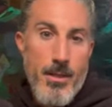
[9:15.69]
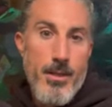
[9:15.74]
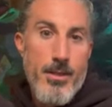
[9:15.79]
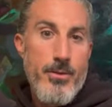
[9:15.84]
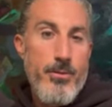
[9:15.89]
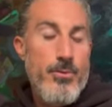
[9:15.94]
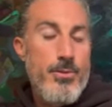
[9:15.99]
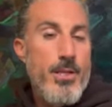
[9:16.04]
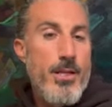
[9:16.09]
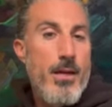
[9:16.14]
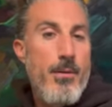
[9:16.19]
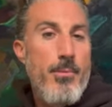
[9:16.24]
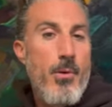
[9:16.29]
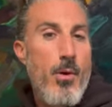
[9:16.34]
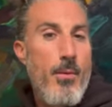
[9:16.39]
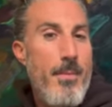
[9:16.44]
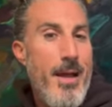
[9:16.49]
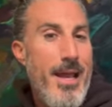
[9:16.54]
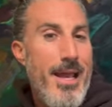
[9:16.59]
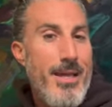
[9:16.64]
using up all
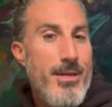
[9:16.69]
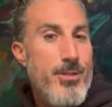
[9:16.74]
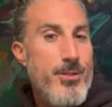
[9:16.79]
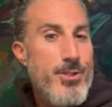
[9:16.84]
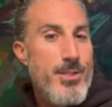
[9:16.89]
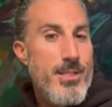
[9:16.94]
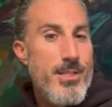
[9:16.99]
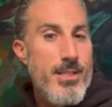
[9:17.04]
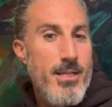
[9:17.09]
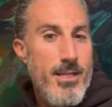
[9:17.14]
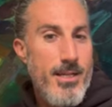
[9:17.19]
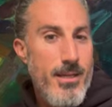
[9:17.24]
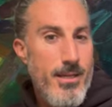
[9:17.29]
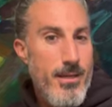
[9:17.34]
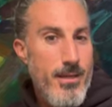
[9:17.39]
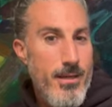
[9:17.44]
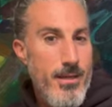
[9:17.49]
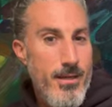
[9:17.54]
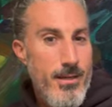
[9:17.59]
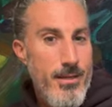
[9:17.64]
my energy
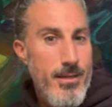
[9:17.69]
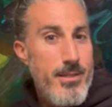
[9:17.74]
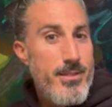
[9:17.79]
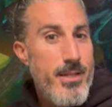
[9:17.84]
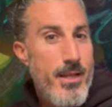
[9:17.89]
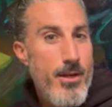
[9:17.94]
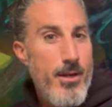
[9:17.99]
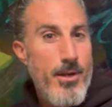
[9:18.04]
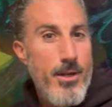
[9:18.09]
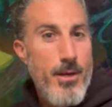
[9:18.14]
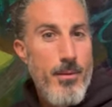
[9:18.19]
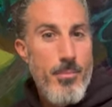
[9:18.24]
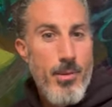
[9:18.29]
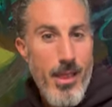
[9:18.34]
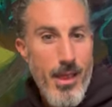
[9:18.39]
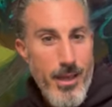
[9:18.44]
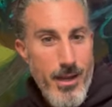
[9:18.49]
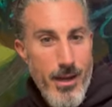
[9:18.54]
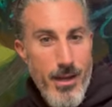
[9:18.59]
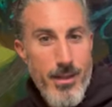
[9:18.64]
in this area
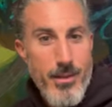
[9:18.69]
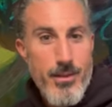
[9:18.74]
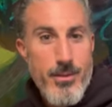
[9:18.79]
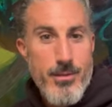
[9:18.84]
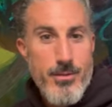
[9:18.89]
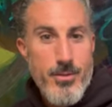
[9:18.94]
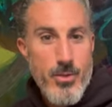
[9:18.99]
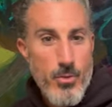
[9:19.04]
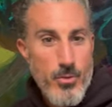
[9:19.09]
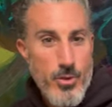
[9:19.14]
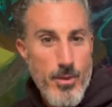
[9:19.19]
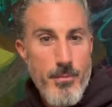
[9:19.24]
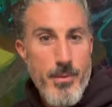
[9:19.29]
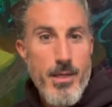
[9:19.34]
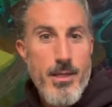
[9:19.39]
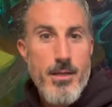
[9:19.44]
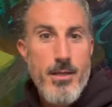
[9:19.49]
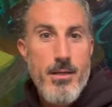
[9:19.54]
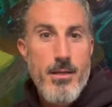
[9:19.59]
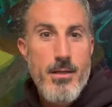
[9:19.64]
playing on social
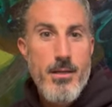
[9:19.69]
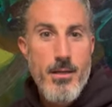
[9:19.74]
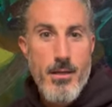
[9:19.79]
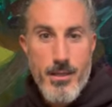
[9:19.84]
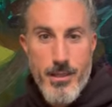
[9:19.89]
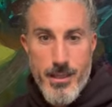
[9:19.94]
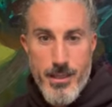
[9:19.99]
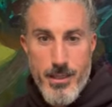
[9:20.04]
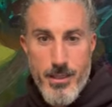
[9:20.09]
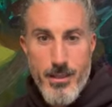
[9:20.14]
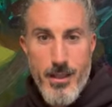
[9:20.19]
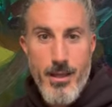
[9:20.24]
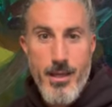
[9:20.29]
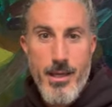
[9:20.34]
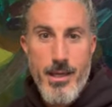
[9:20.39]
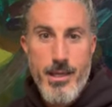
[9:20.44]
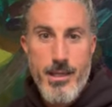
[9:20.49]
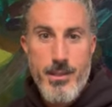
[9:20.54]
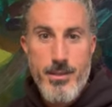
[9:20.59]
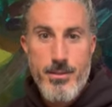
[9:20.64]
media getting
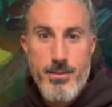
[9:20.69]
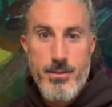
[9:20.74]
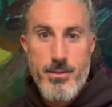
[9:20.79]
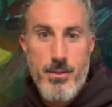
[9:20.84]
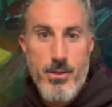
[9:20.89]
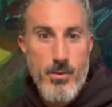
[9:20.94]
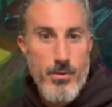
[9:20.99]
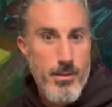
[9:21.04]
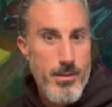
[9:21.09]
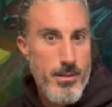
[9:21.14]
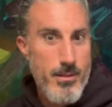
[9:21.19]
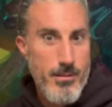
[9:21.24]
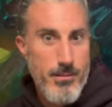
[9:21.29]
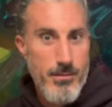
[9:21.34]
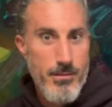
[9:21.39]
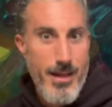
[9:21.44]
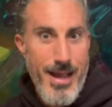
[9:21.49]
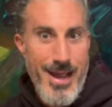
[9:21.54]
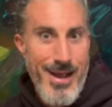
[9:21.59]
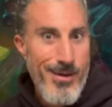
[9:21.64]
likes
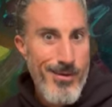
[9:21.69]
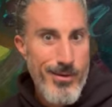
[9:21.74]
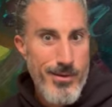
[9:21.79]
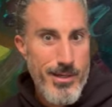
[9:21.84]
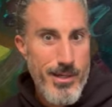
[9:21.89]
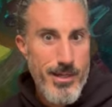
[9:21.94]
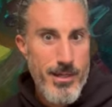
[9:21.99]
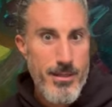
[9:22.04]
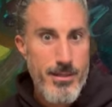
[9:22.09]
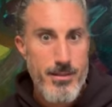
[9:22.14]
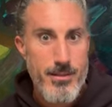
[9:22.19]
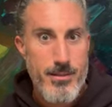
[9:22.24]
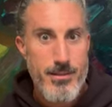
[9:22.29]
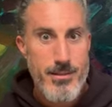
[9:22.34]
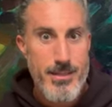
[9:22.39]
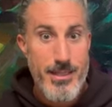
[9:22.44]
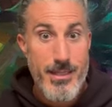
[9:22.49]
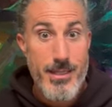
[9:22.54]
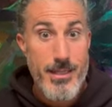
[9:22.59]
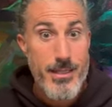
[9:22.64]
going out and
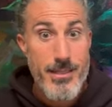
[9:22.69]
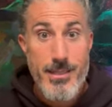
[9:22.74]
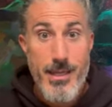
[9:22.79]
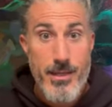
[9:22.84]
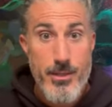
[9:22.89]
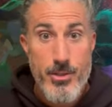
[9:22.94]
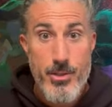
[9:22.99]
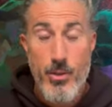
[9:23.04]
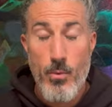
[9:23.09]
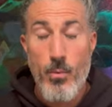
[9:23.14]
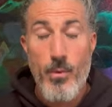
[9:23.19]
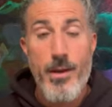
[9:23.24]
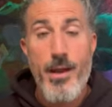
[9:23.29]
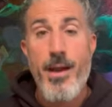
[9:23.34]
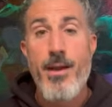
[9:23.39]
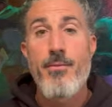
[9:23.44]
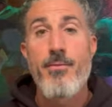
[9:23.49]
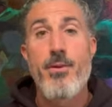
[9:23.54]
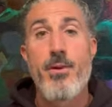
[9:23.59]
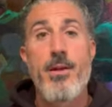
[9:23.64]
seeking attention
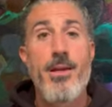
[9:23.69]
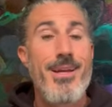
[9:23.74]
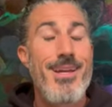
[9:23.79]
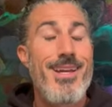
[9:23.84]
whatever